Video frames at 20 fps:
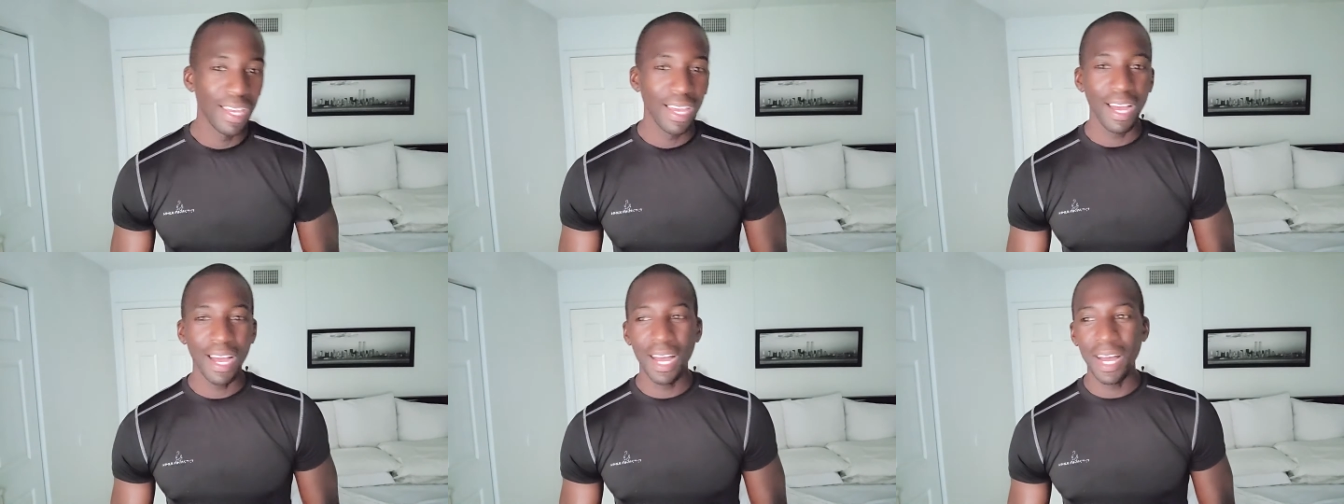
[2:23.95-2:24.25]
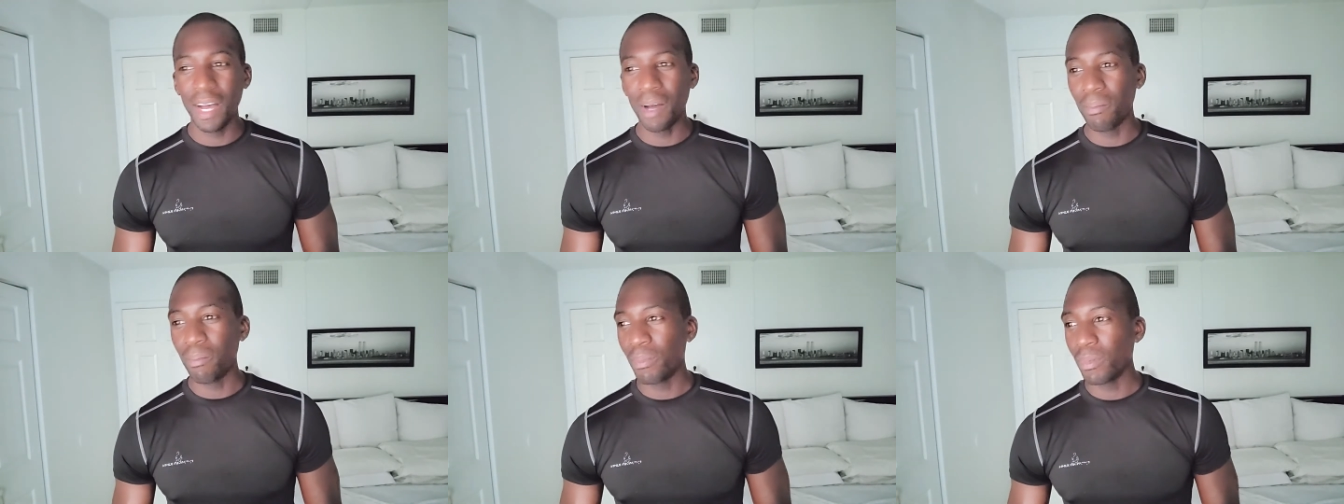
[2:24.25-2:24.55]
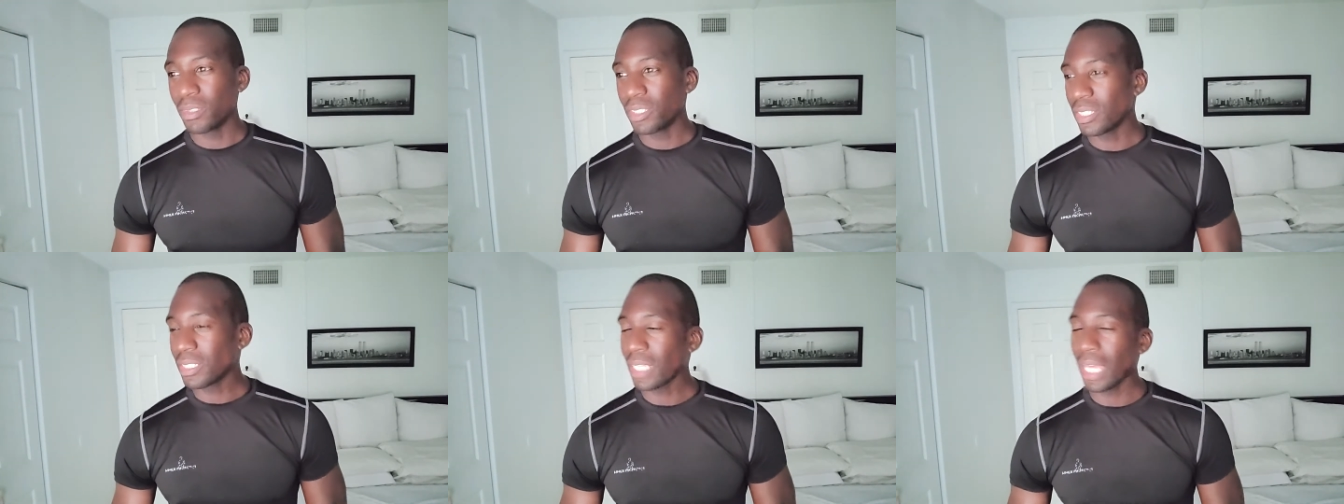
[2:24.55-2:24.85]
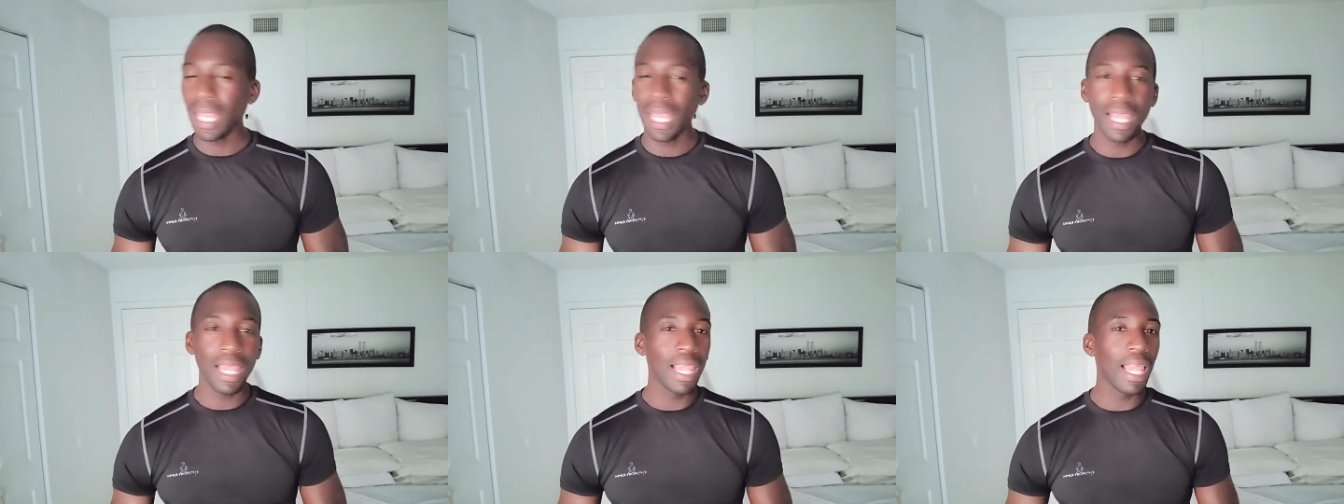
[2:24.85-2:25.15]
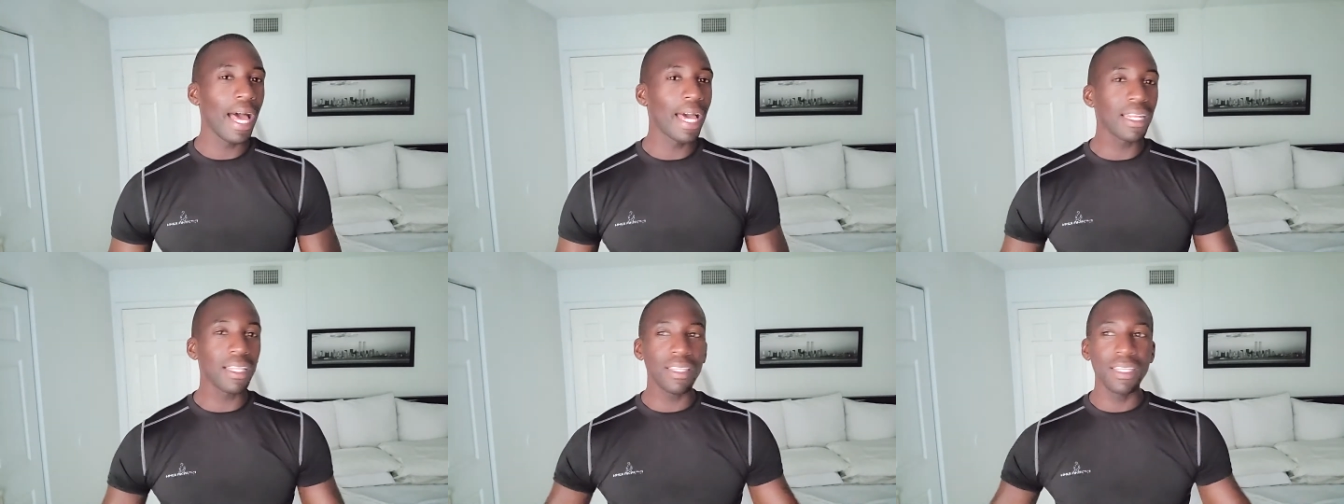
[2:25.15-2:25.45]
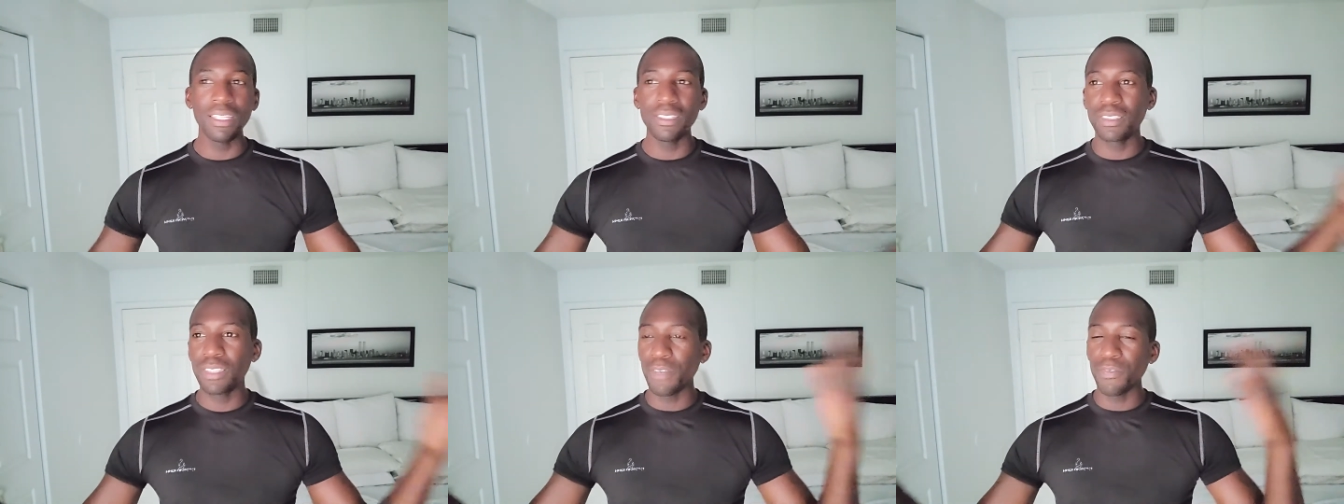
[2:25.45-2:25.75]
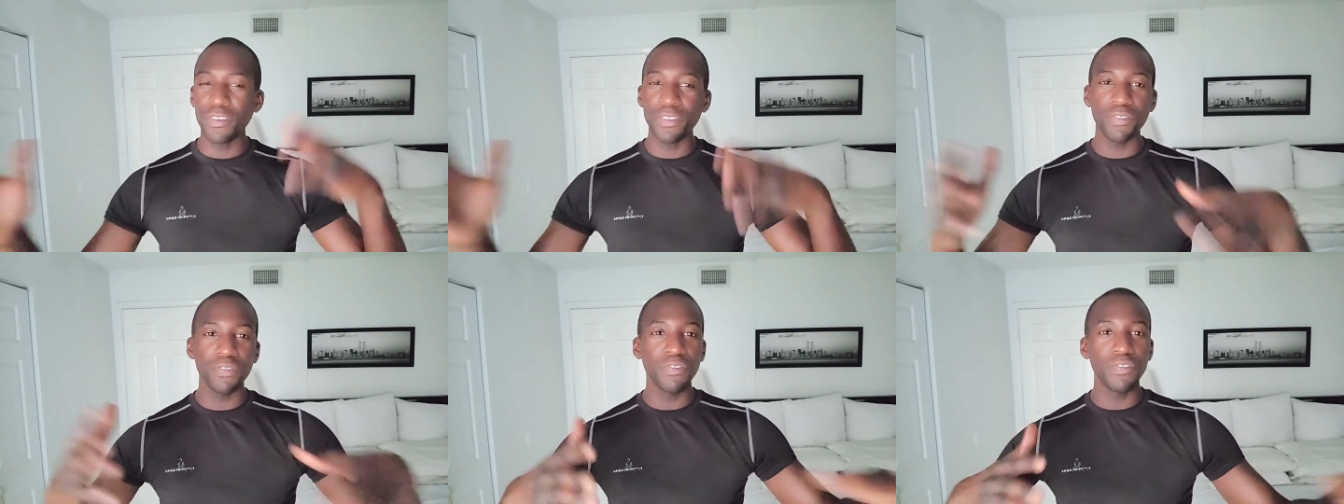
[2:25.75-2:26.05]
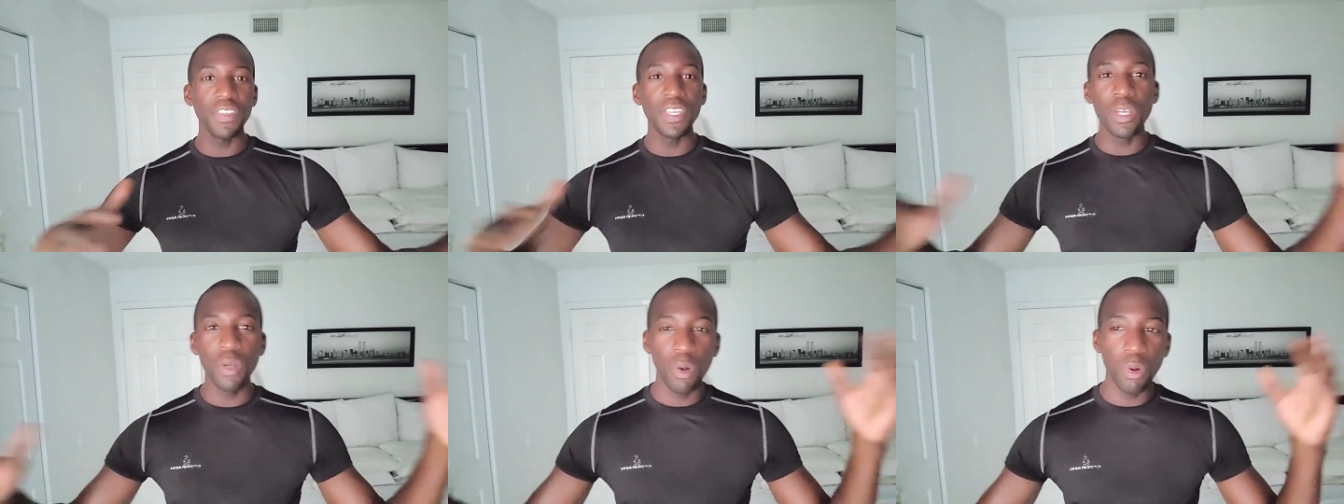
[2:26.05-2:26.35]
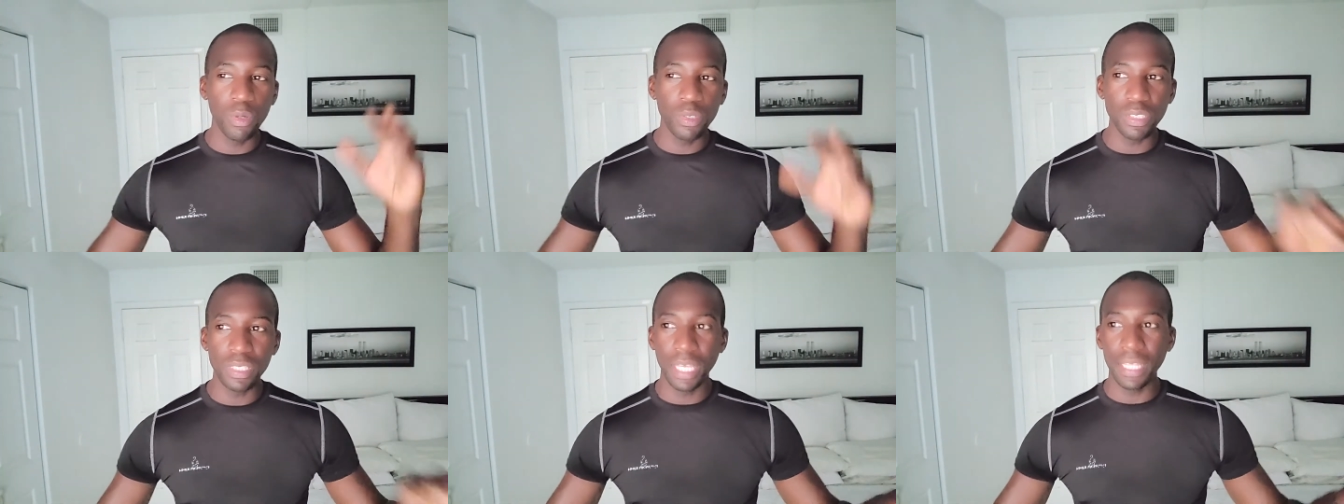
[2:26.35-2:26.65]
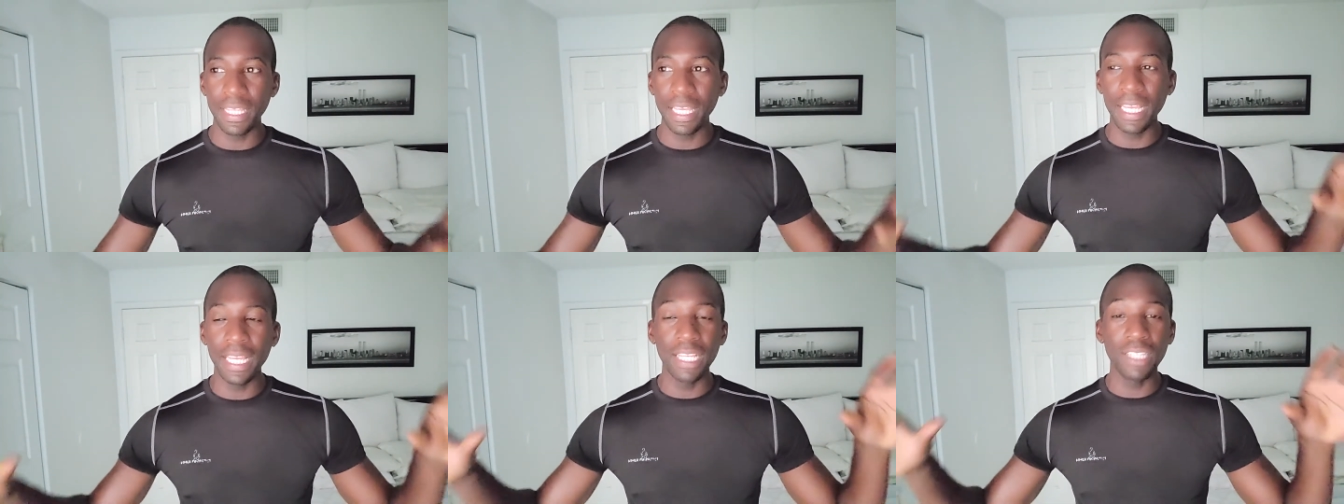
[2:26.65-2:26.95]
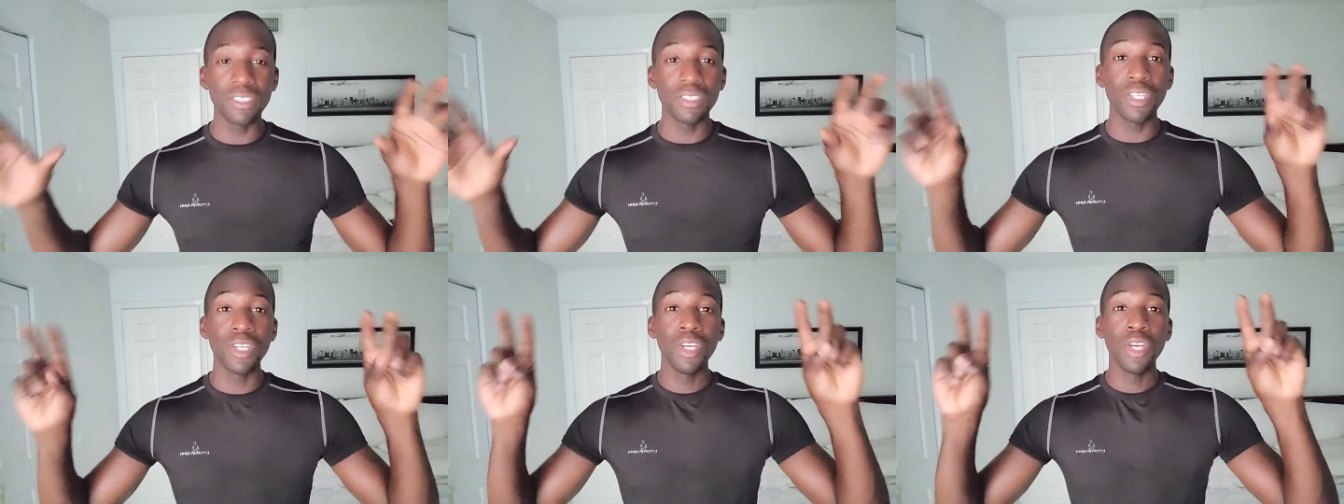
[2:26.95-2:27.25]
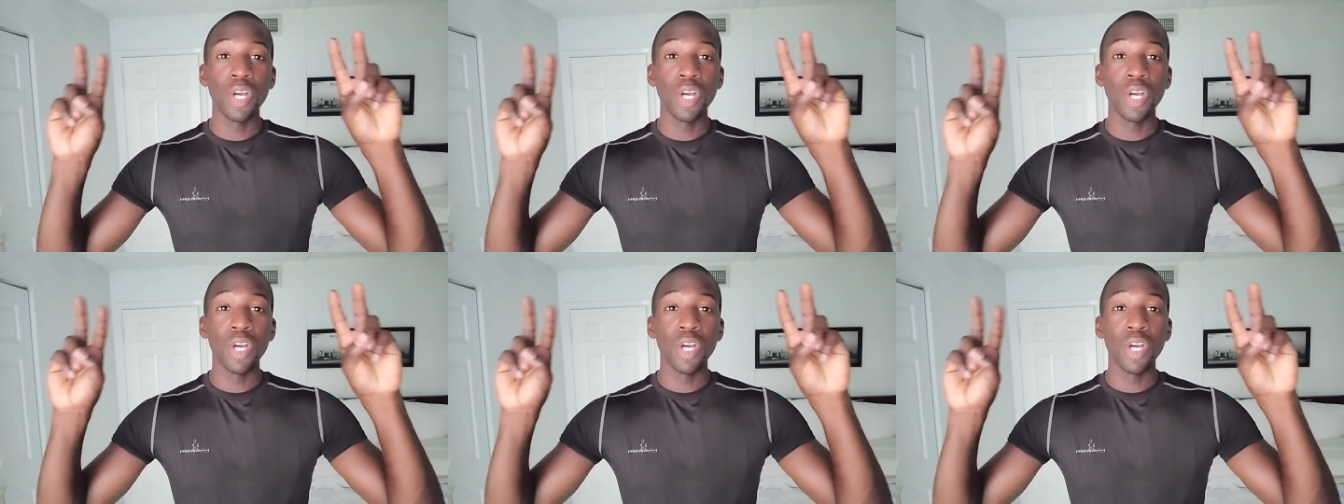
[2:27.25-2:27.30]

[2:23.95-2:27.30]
um, just a lot of these different fields and these